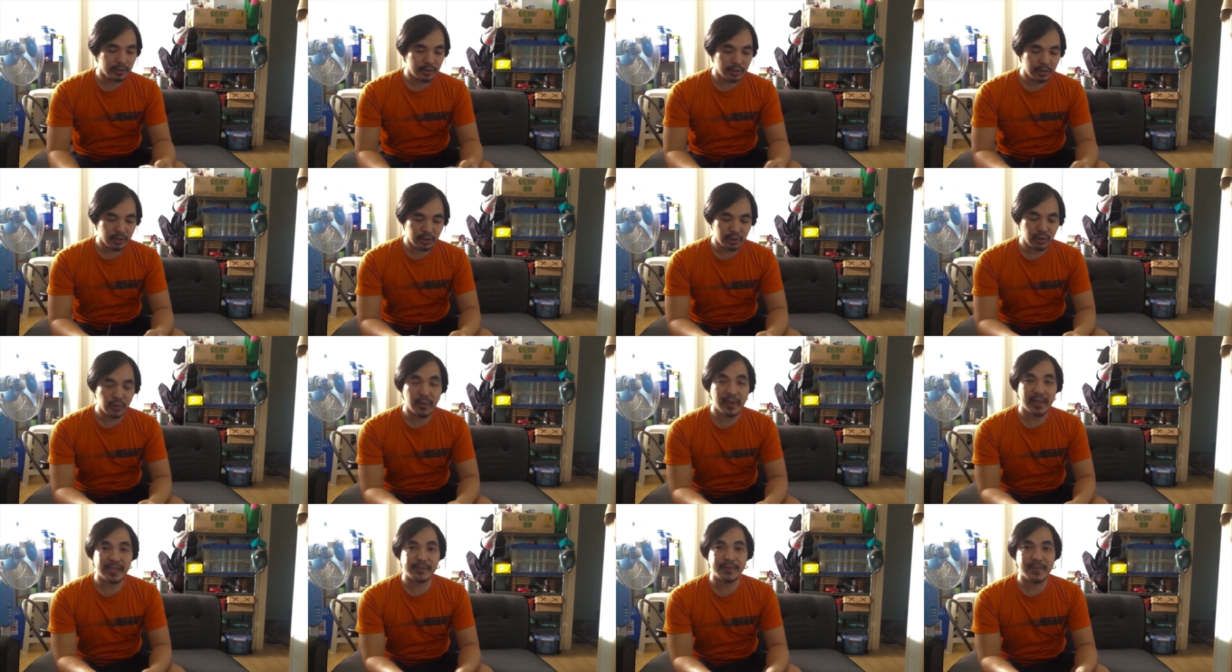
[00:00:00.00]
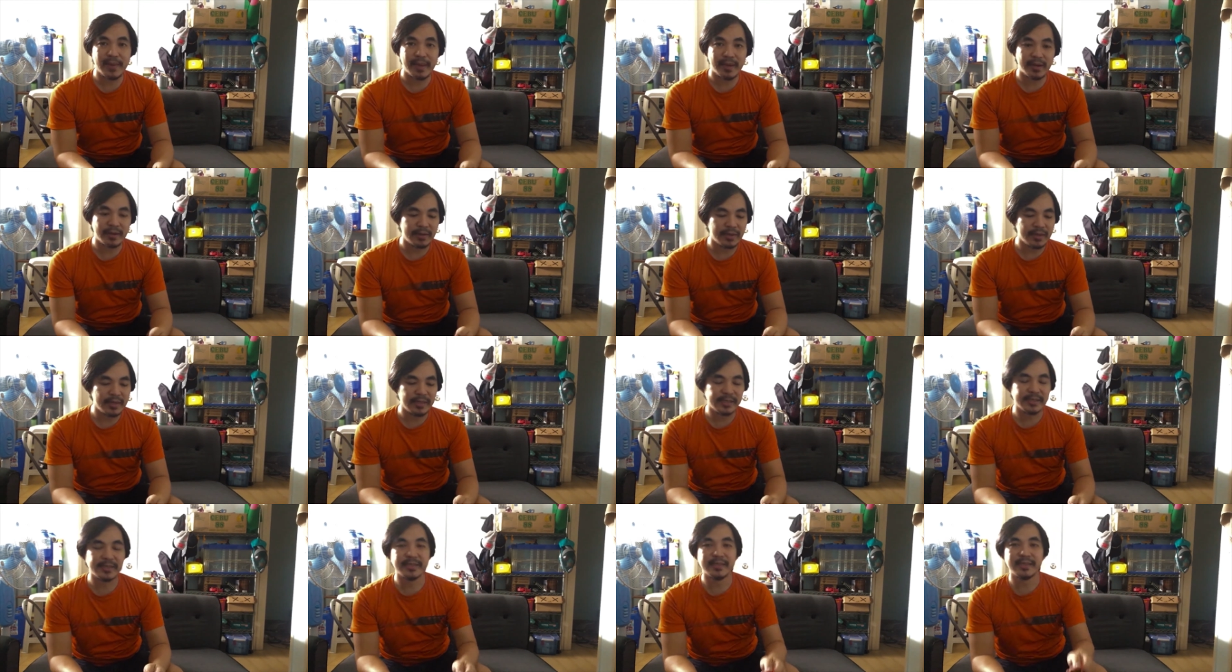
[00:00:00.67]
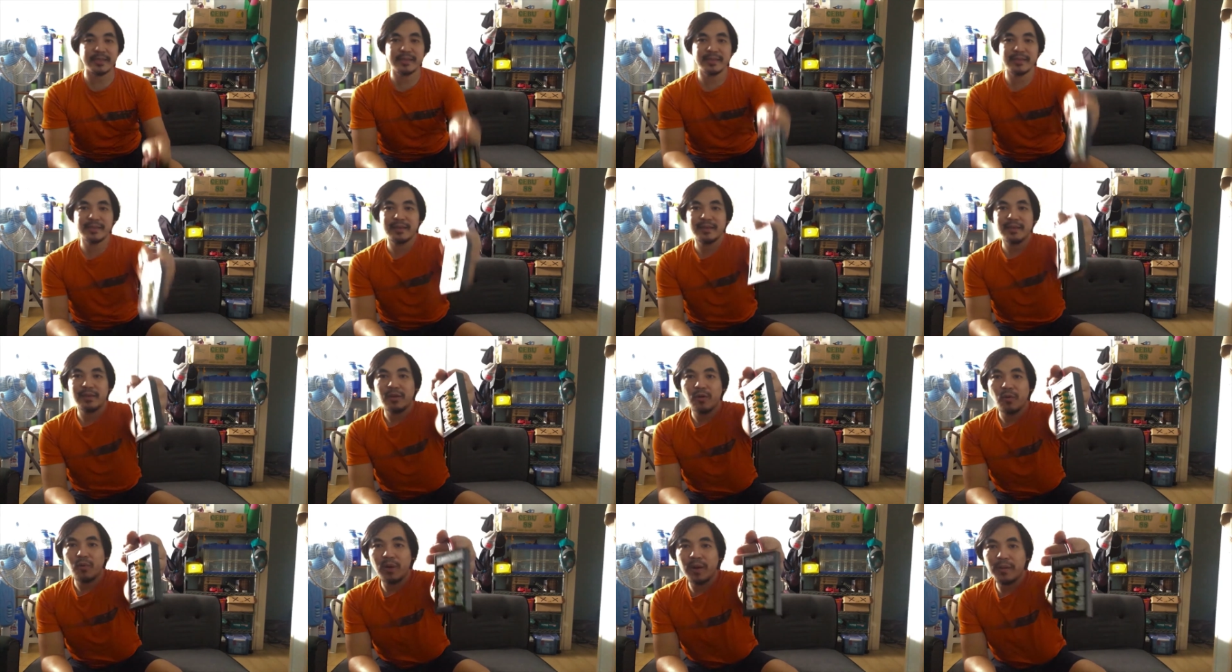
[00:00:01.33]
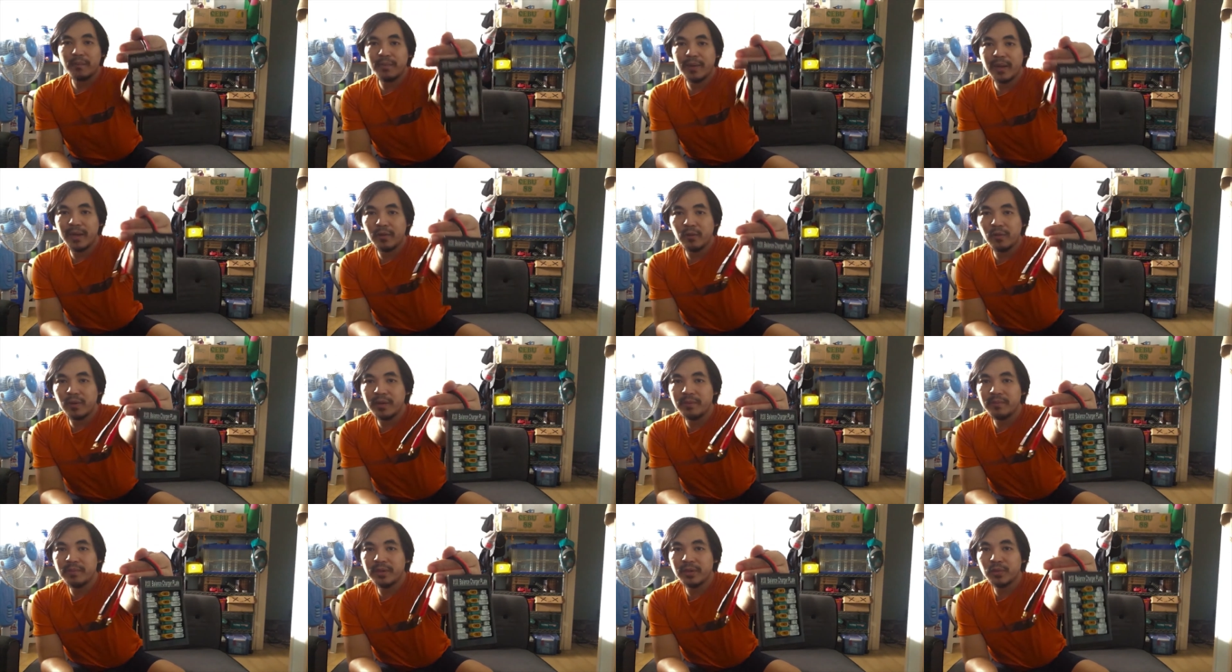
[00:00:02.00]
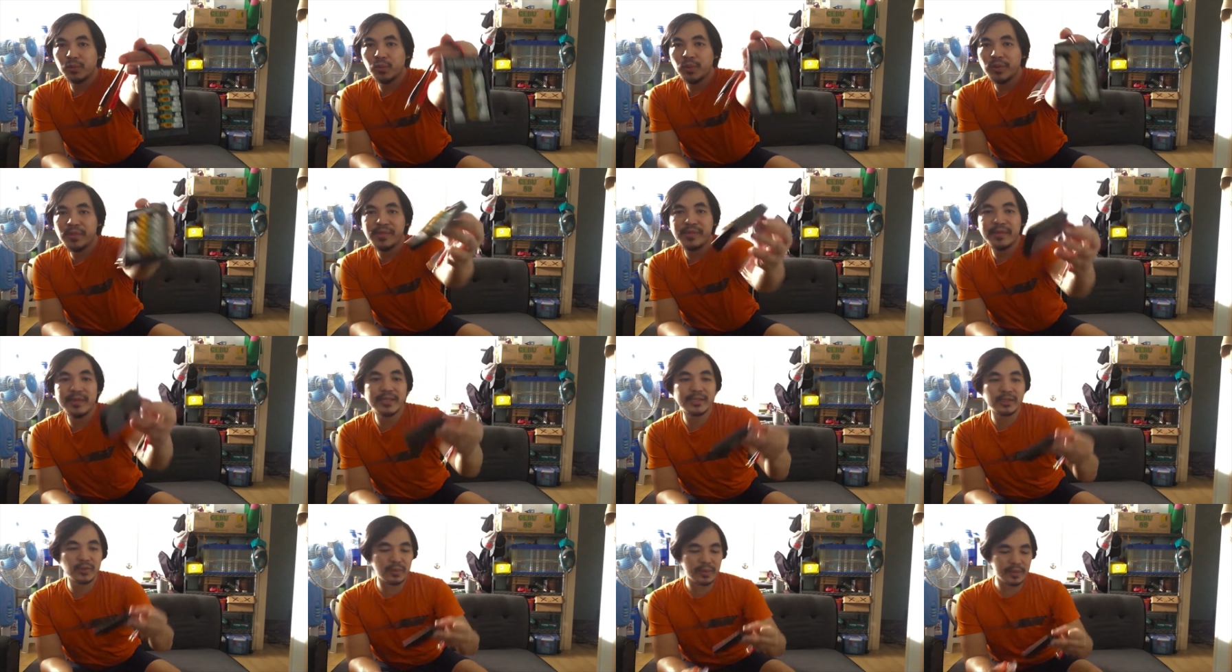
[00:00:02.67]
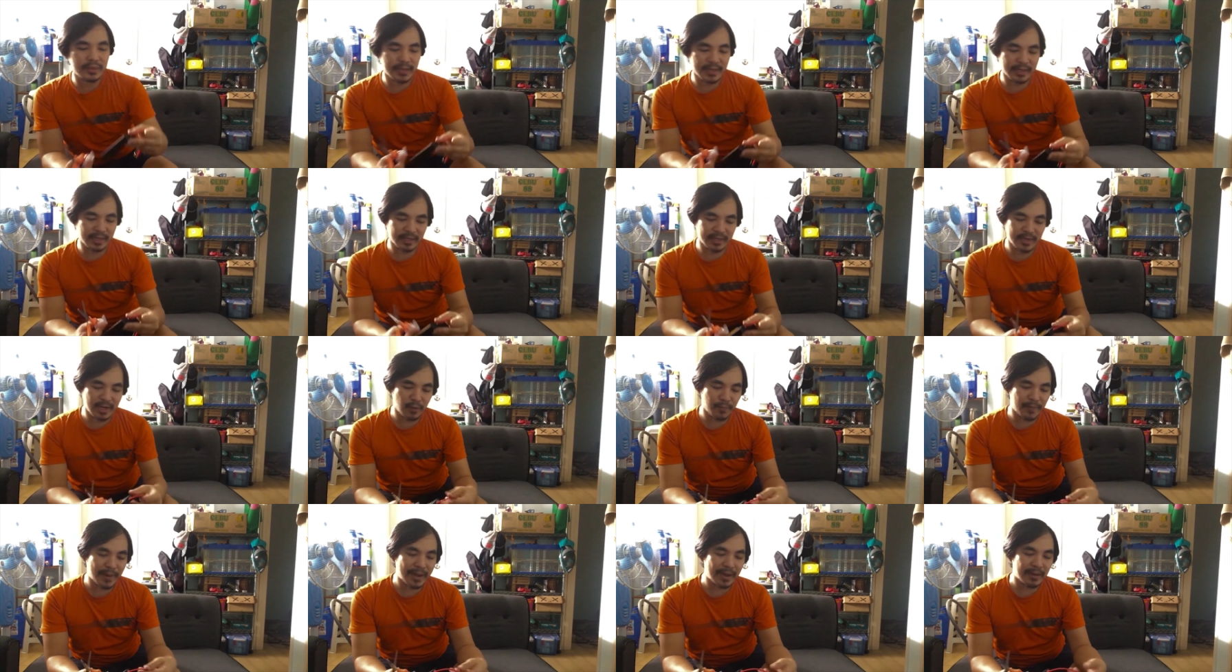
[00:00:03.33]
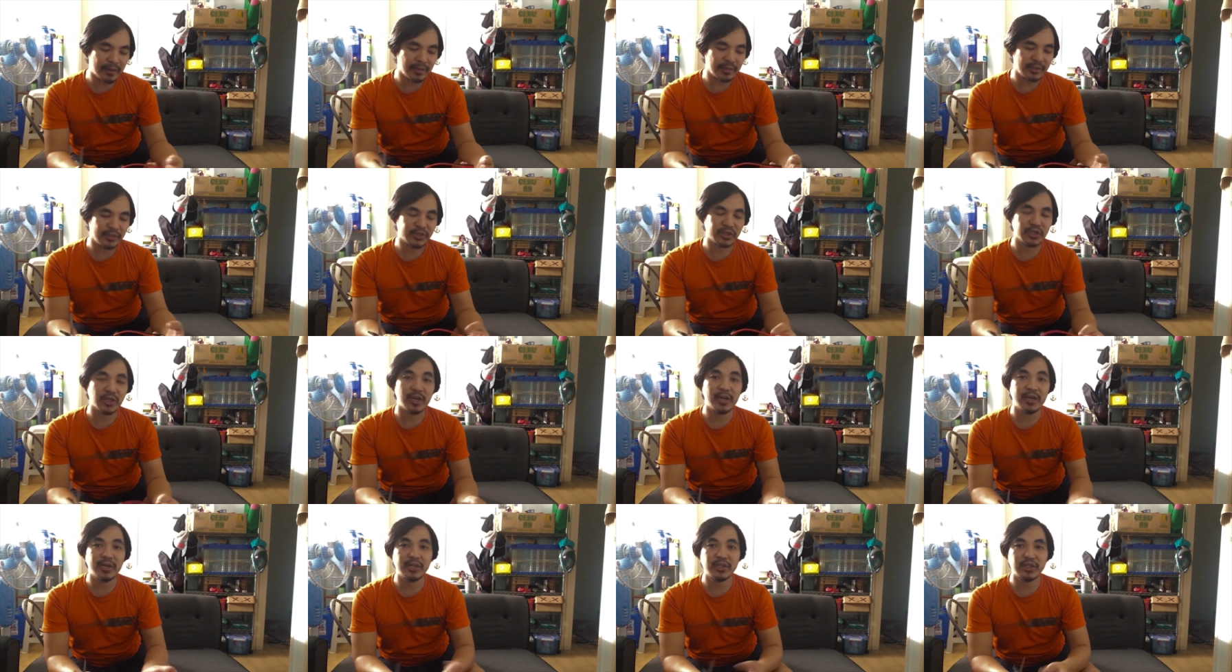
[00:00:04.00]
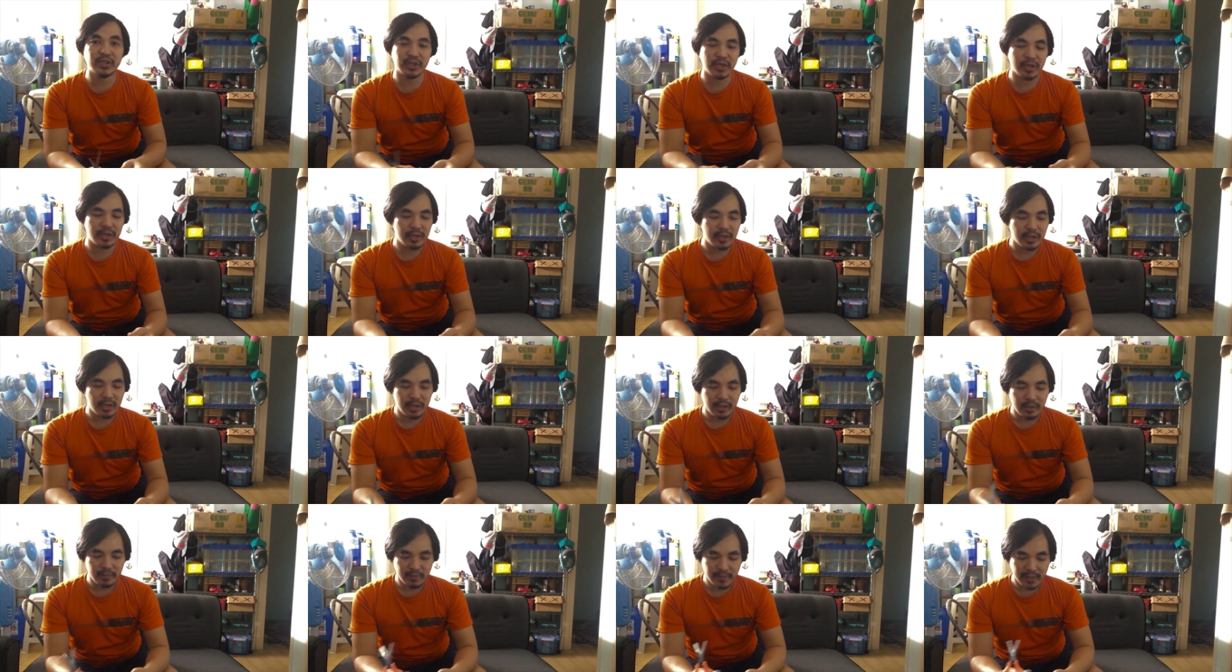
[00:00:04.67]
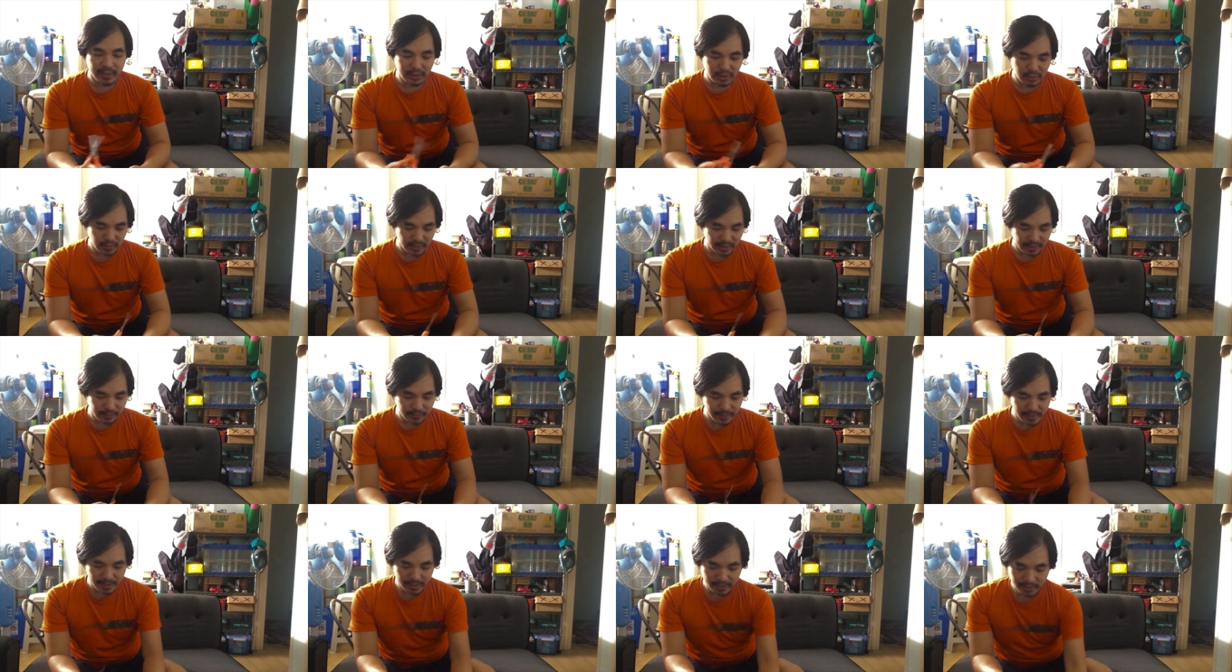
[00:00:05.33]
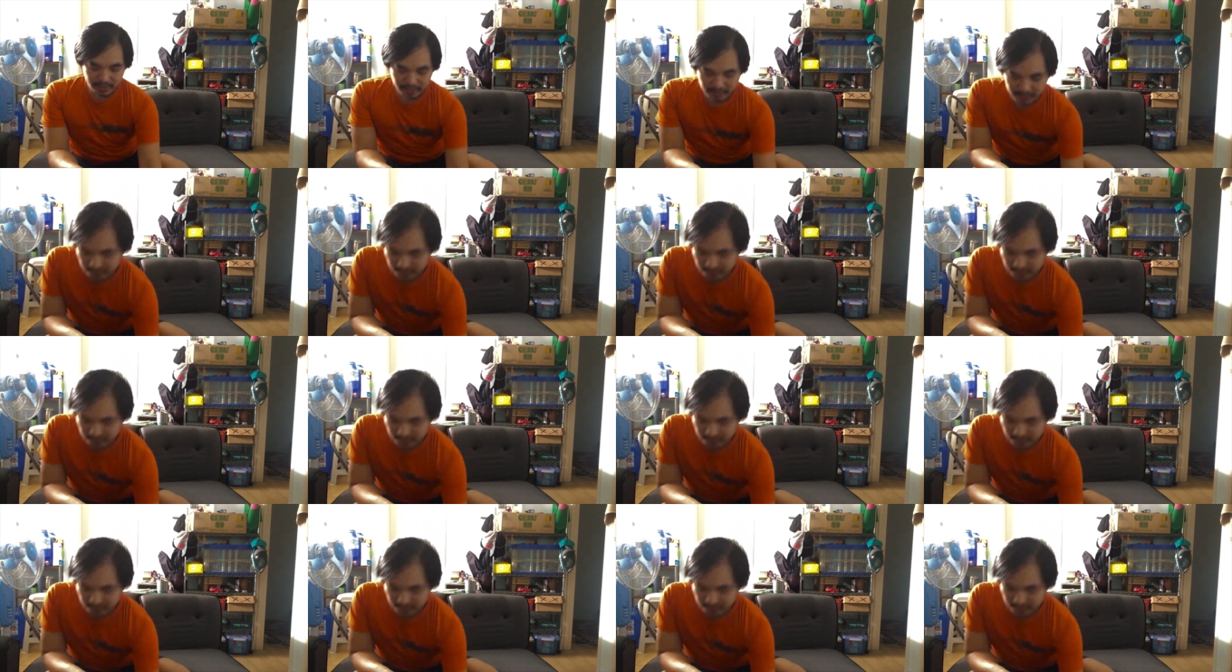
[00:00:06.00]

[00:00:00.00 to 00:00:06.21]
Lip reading: 2S batteries one by one, but with this one I can now parallel charge my 2S batteries.